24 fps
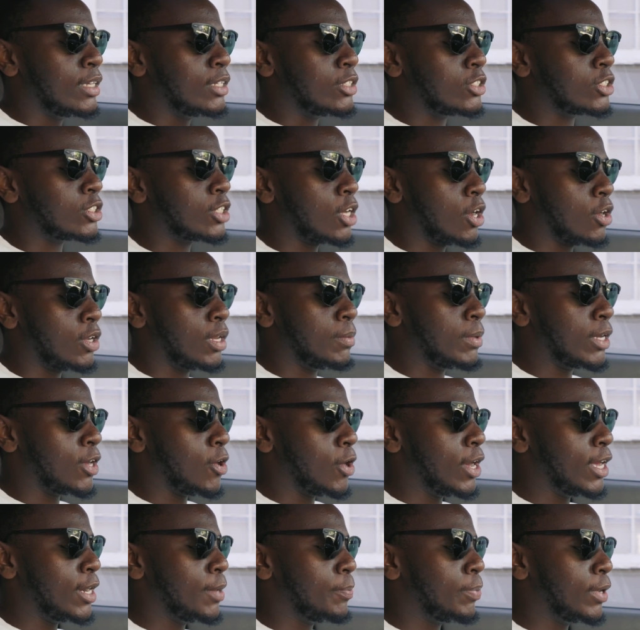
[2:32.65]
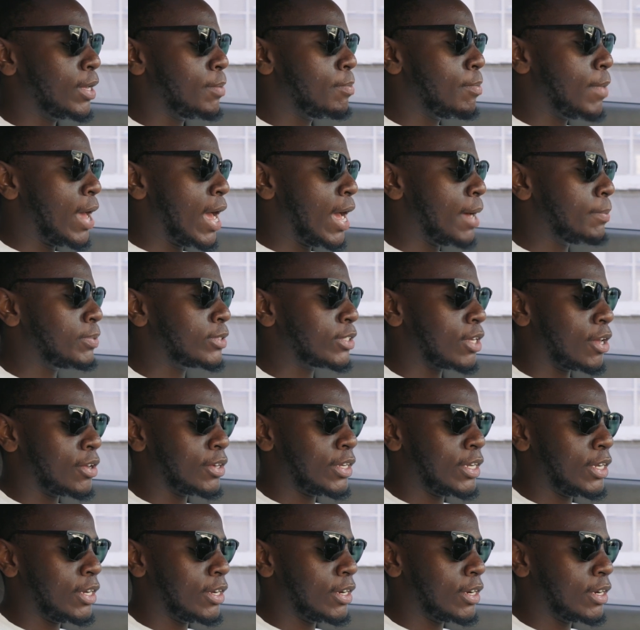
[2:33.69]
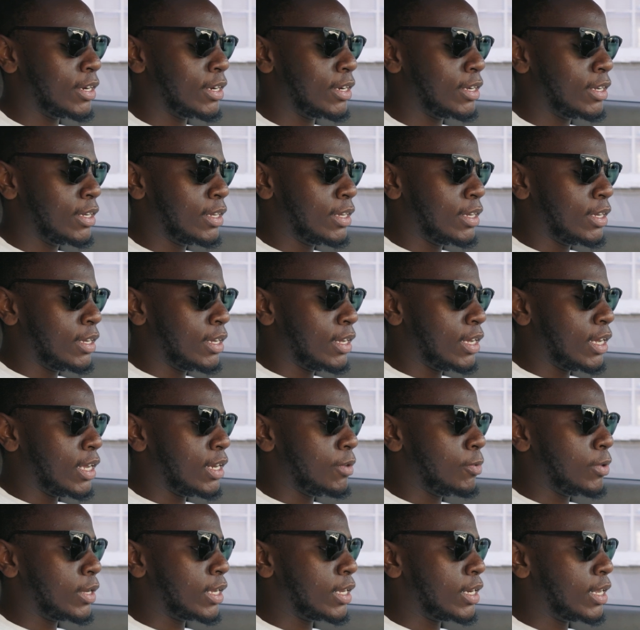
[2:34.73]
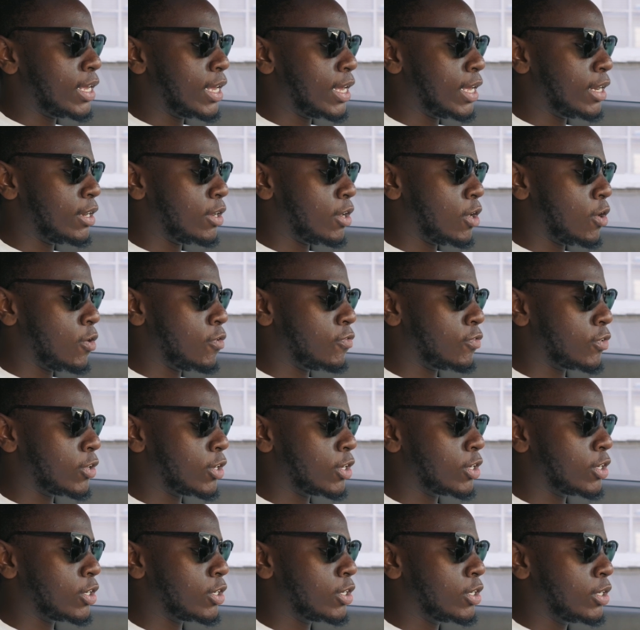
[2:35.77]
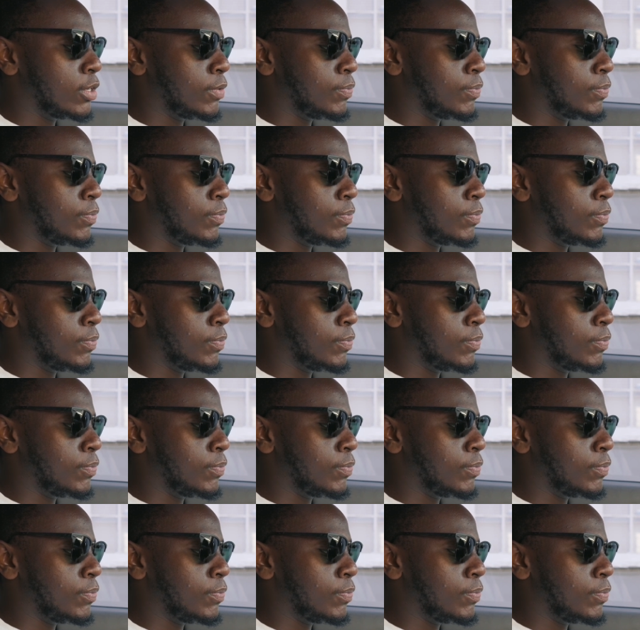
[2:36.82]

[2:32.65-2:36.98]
So let me go ahead and put maps on here and we can head over